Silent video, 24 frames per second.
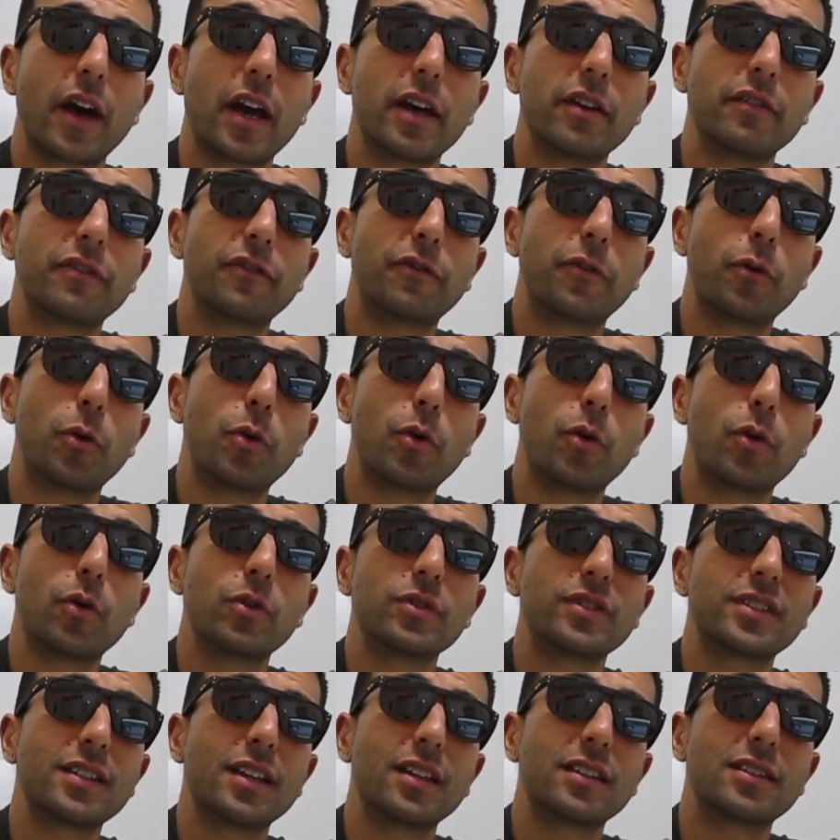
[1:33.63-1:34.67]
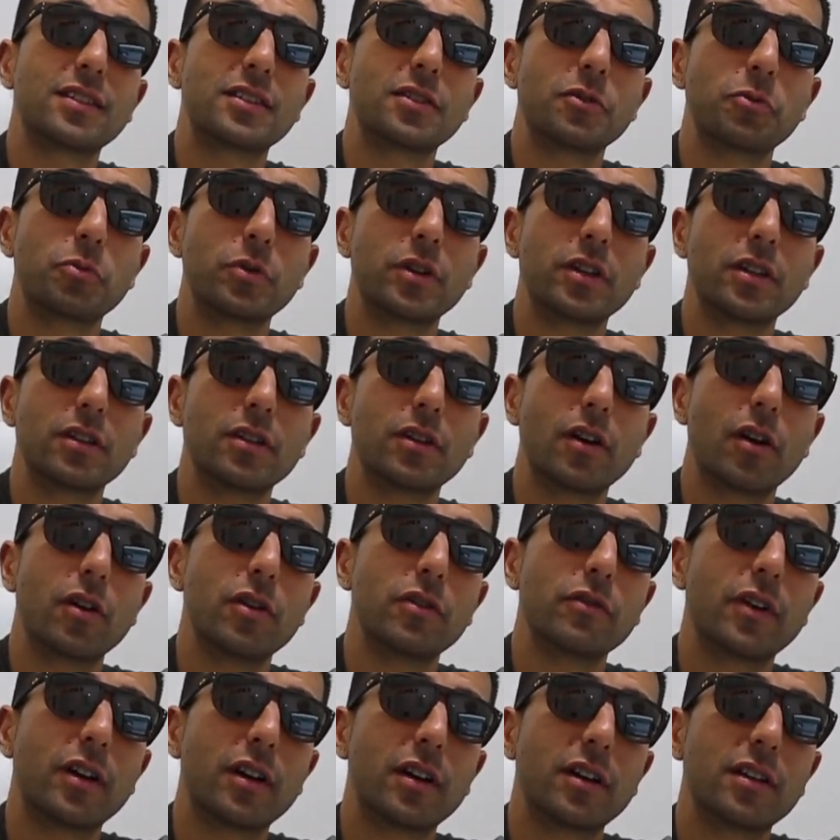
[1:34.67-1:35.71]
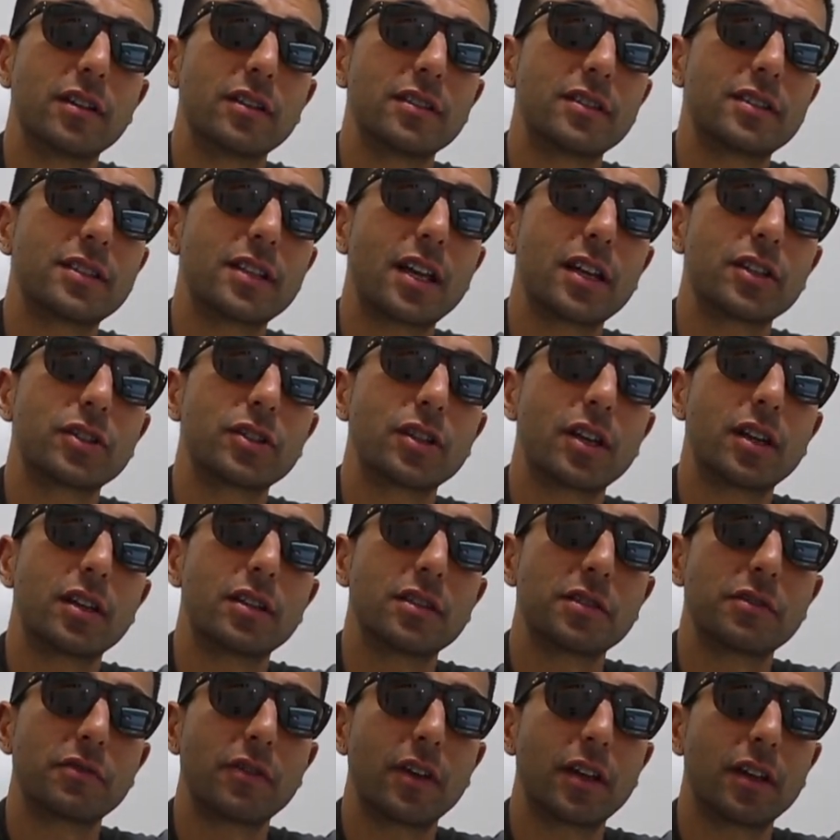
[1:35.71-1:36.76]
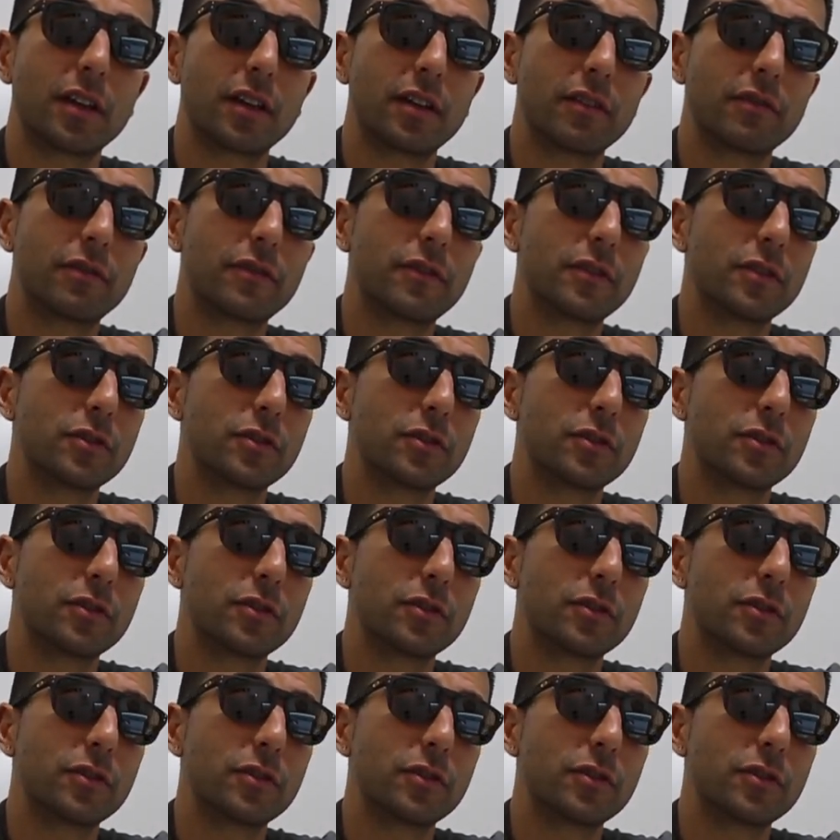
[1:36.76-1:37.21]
a 4 sets win over Sasha Zverev.